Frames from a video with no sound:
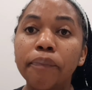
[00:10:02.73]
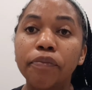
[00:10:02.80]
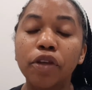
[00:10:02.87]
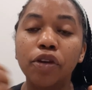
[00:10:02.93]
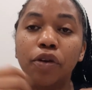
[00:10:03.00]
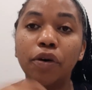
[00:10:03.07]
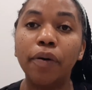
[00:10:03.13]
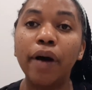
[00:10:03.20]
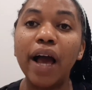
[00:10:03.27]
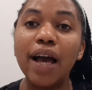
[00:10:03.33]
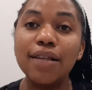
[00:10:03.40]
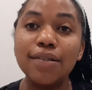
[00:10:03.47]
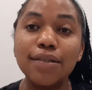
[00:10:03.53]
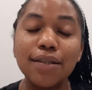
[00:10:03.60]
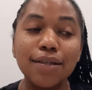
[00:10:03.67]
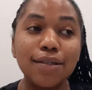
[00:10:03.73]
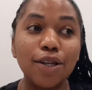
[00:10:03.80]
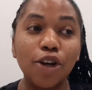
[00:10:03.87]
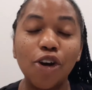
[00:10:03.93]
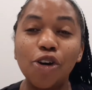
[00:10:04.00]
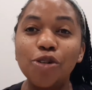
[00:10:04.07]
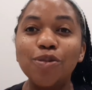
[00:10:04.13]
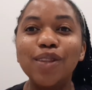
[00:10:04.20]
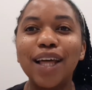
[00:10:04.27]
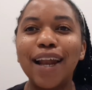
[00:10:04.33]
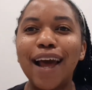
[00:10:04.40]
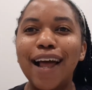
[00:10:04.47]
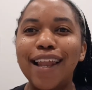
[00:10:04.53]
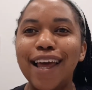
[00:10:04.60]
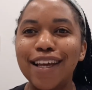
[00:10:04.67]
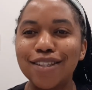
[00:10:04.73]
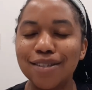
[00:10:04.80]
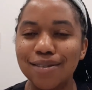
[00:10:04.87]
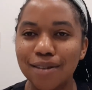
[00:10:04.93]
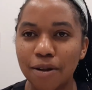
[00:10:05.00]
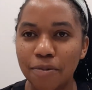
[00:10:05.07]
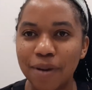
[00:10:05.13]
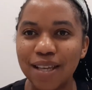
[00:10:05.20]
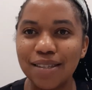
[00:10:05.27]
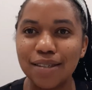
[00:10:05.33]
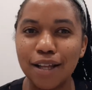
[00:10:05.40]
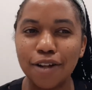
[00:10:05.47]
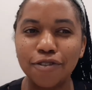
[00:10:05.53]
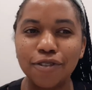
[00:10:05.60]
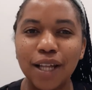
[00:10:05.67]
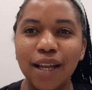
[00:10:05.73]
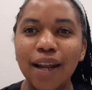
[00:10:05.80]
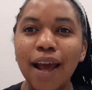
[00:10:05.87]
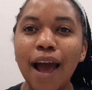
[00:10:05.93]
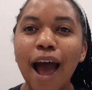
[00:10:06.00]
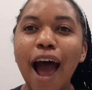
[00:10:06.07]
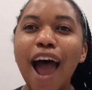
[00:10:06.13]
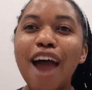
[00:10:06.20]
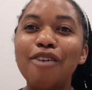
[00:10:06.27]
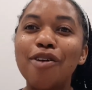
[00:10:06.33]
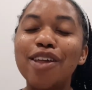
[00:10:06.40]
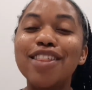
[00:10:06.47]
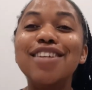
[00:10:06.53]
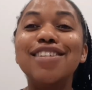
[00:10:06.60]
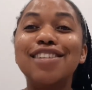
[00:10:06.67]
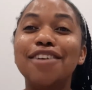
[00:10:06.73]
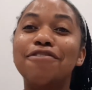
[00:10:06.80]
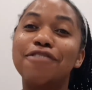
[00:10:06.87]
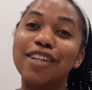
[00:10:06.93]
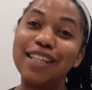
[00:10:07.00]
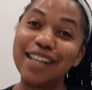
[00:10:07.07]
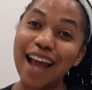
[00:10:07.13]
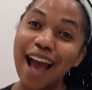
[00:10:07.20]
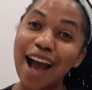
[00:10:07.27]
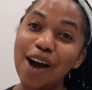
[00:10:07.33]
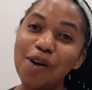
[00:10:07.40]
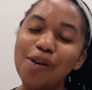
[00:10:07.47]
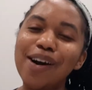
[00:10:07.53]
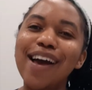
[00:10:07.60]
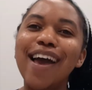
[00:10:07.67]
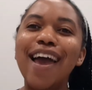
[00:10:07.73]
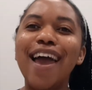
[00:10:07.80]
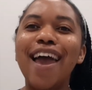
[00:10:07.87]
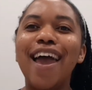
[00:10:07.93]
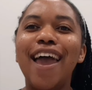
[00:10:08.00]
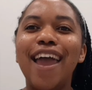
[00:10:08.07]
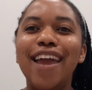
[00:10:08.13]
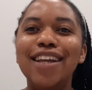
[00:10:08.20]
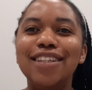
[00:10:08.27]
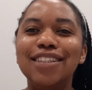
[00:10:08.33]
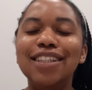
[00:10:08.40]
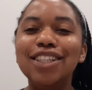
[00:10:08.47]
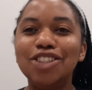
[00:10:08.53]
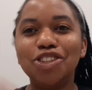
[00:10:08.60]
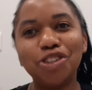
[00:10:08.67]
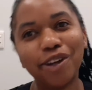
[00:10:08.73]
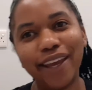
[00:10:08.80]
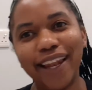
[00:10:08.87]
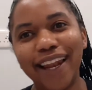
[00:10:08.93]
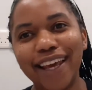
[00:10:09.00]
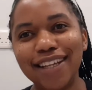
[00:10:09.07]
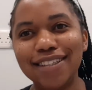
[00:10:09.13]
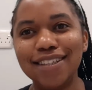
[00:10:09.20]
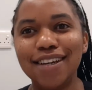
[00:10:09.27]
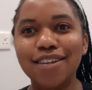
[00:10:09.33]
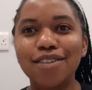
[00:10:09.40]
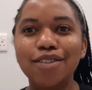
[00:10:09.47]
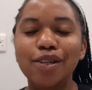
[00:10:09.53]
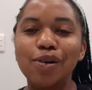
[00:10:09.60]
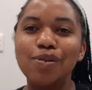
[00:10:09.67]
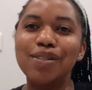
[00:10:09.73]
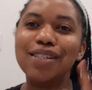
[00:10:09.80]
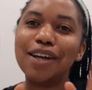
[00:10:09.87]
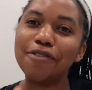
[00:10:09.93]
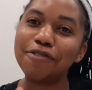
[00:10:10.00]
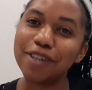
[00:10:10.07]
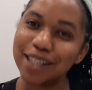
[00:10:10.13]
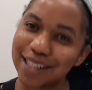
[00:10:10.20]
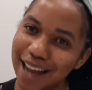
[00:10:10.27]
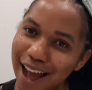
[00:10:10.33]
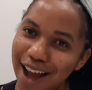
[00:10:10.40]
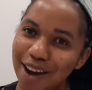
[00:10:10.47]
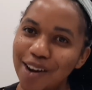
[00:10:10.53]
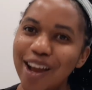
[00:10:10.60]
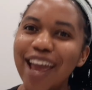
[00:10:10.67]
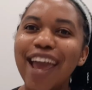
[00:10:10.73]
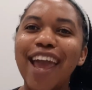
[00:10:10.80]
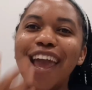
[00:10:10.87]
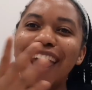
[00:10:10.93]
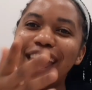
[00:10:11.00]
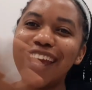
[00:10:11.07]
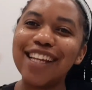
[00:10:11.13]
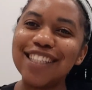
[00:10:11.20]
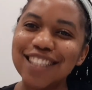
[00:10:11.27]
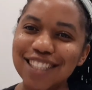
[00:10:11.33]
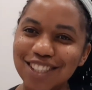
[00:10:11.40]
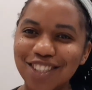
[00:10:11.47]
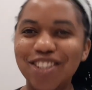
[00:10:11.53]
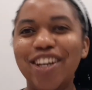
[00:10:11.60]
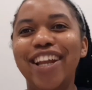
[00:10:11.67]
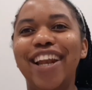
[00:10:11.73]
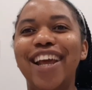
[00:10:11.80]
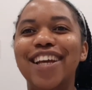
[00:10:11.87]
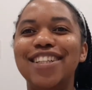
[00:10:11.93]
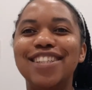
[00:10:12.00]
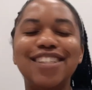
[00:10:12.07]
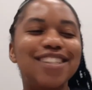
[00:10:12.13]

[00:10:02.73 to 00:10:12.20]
You know, as there's a quote that I like to tell myself, that I rather suffer now and enjoy later. So suffer now and enjoy later.